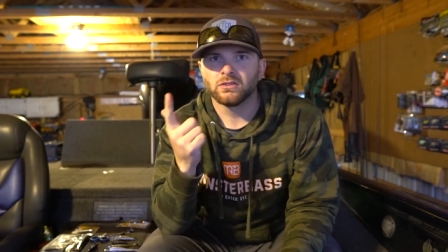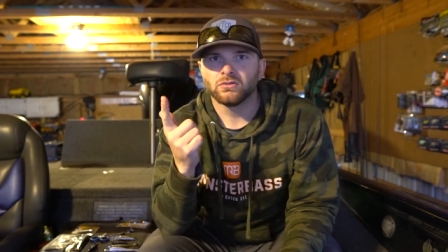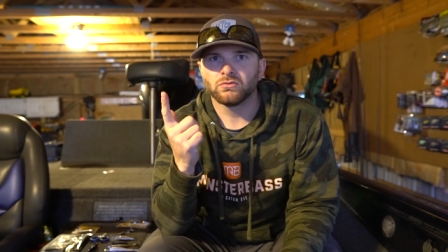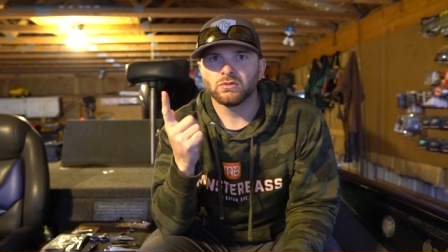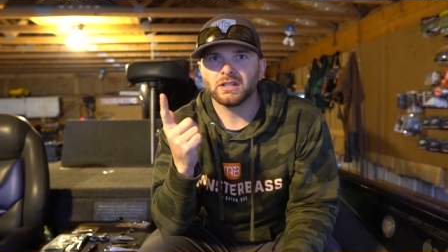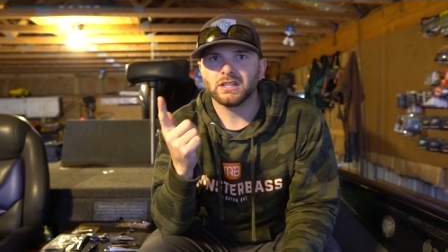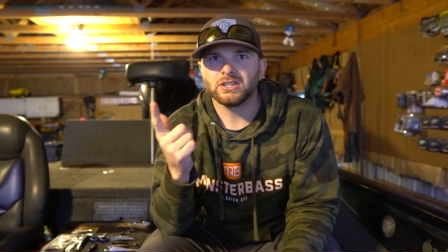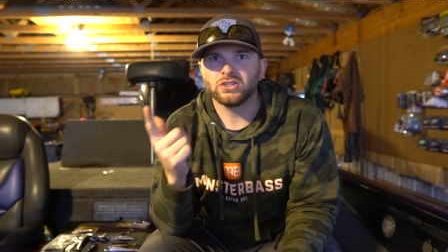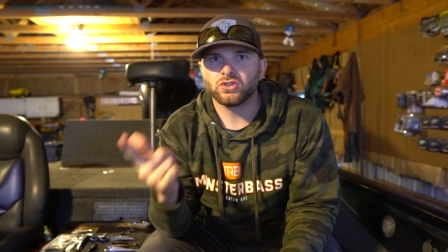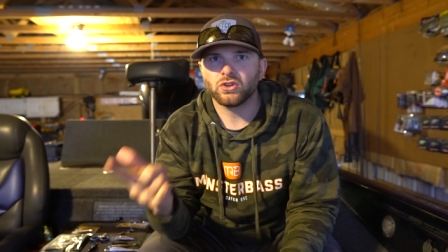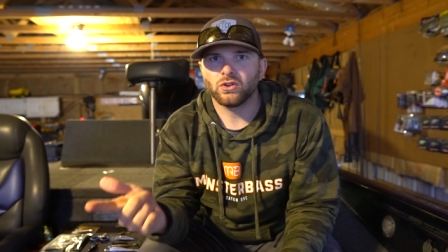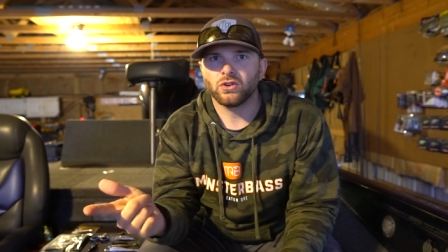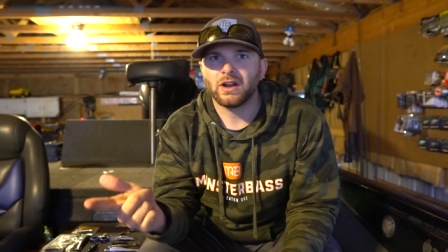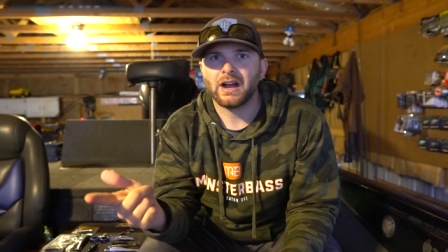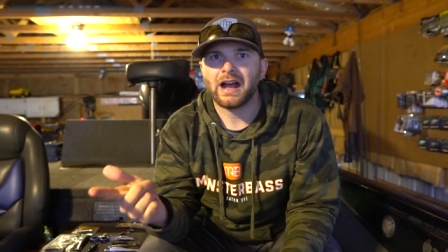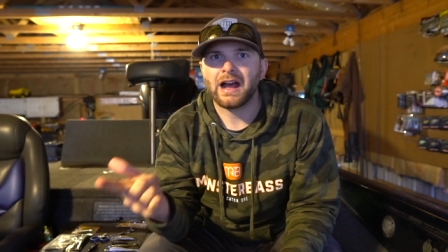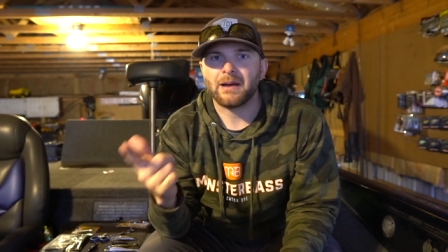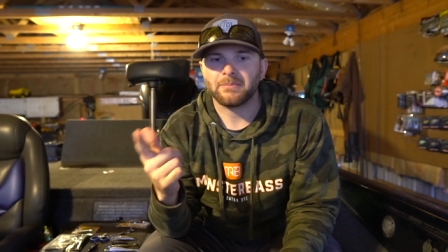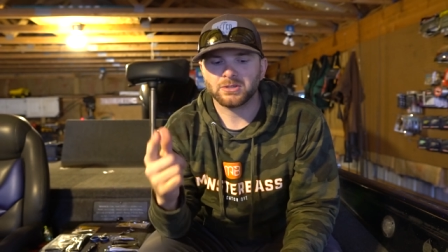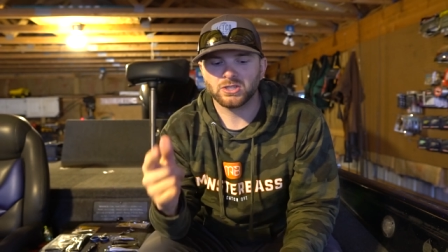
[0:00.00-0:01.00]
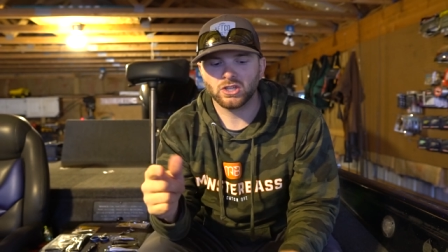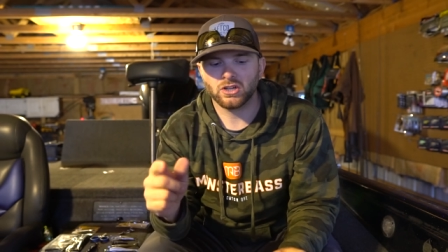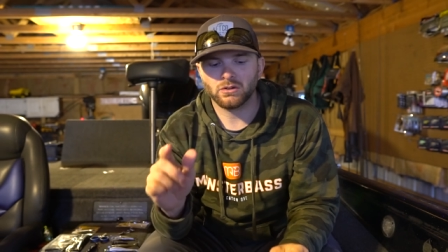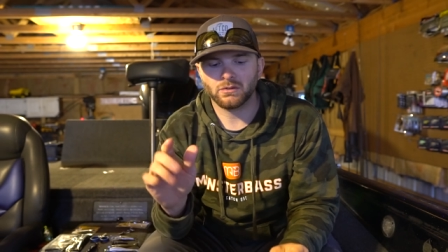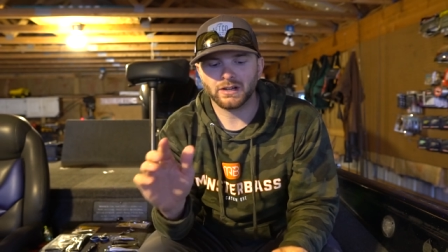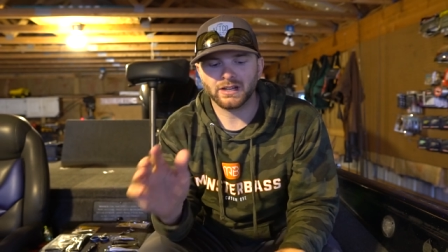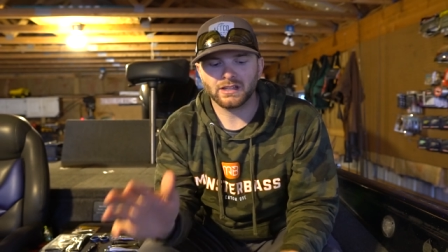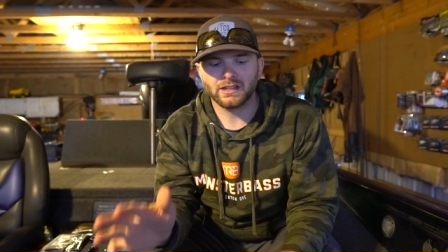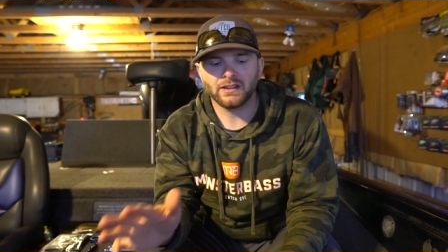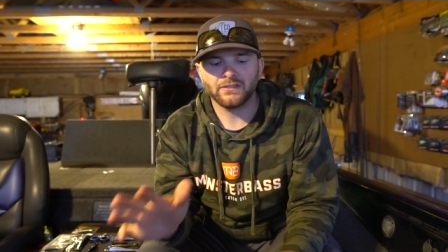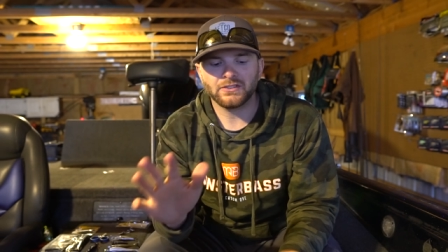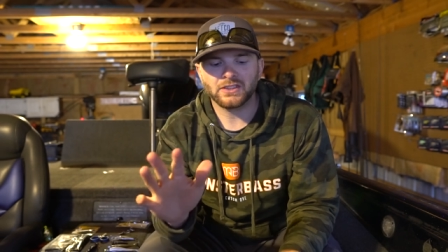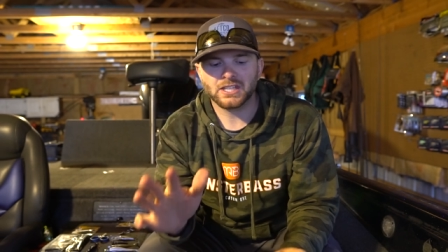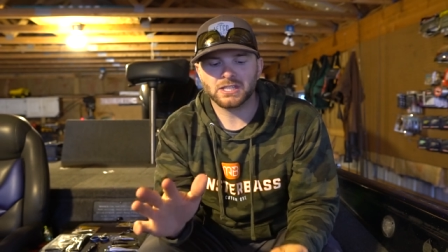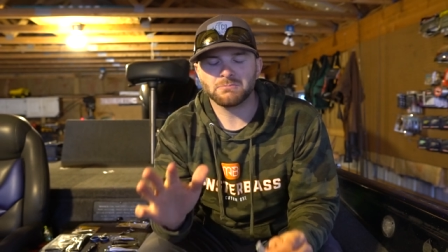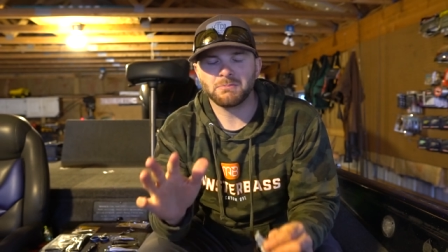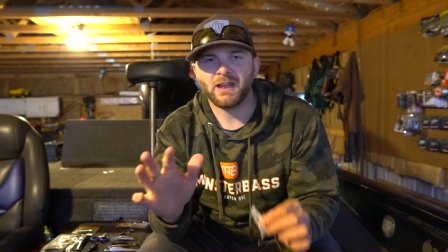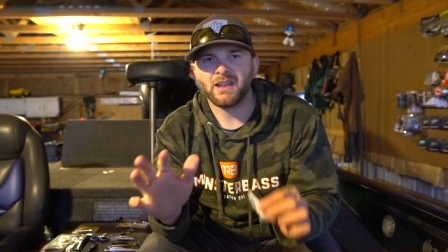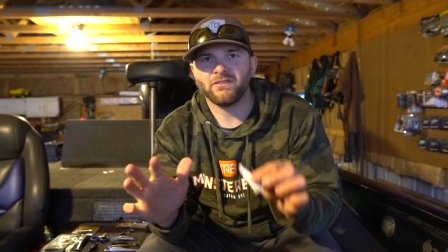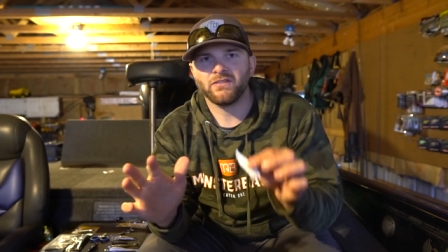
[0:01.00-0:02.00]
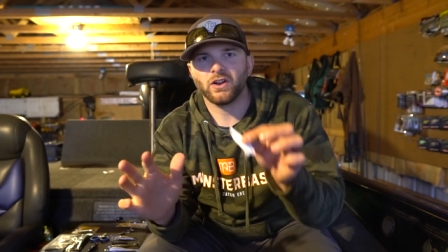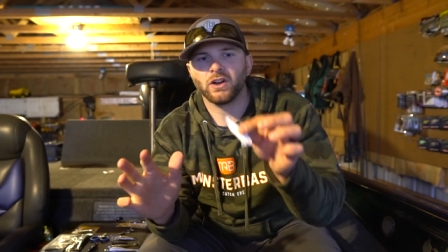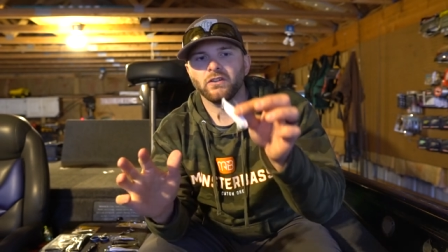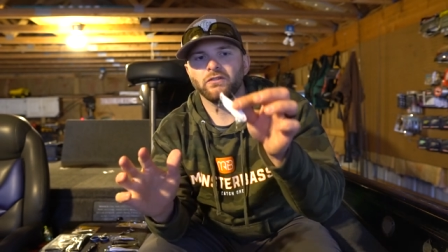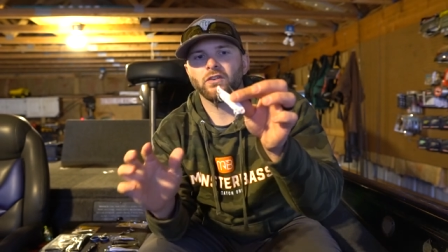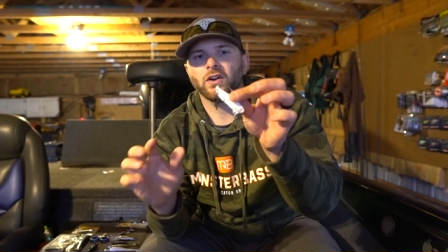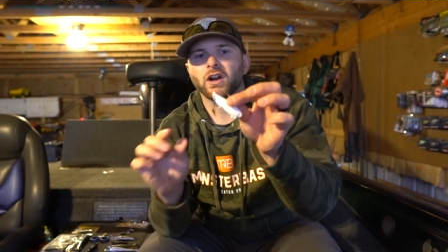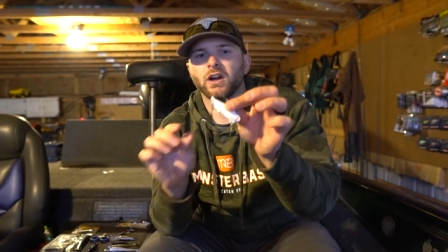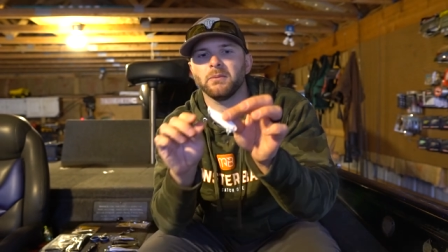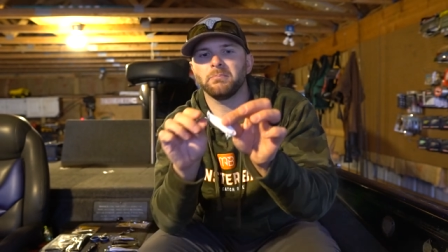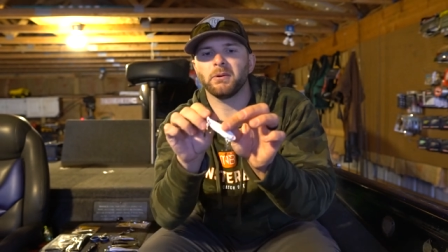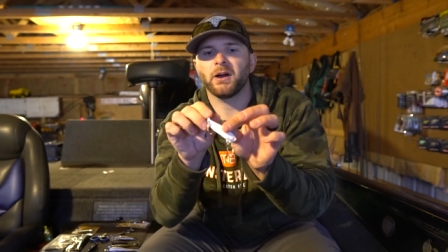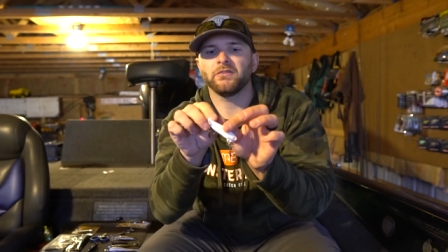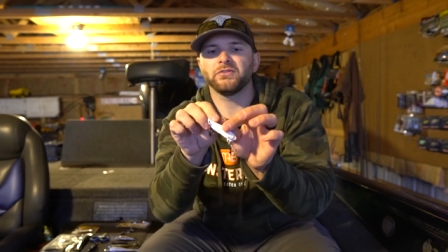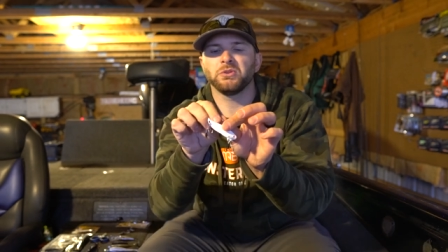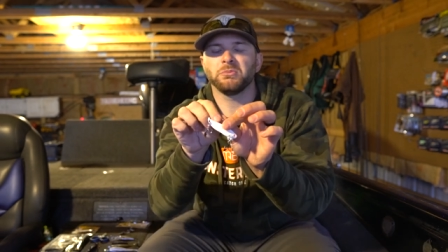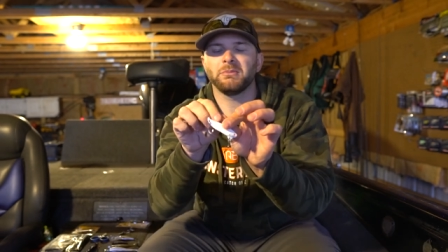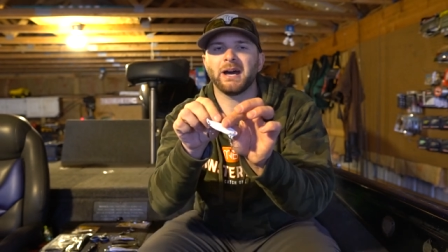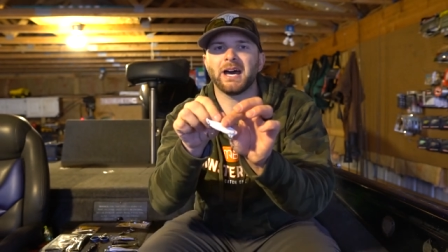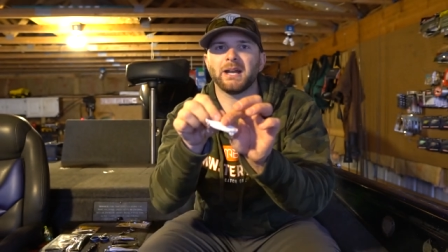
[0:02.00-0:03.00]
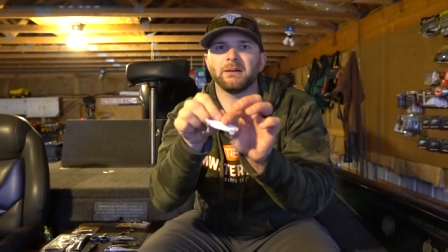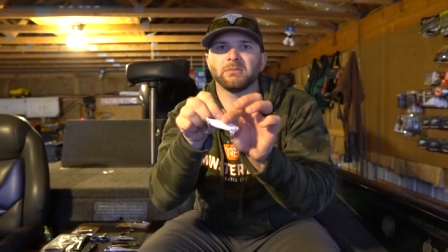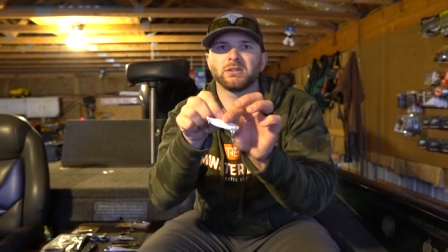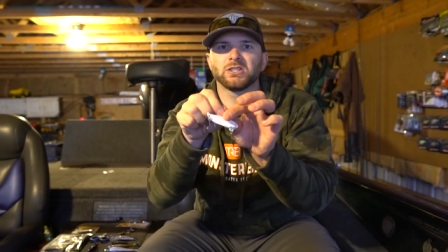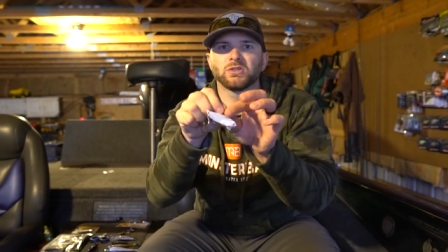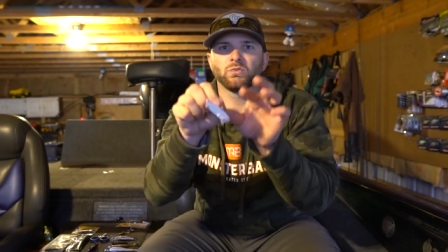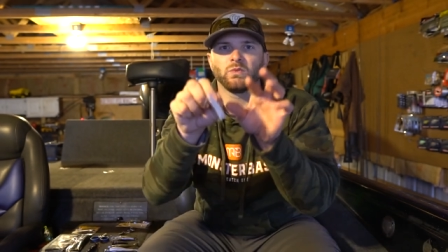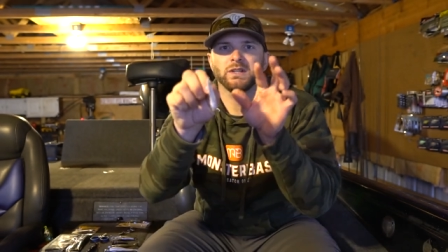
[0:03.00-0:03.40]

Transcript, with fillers: Really short hops. You don't want to lift this bait very far up off the bottom because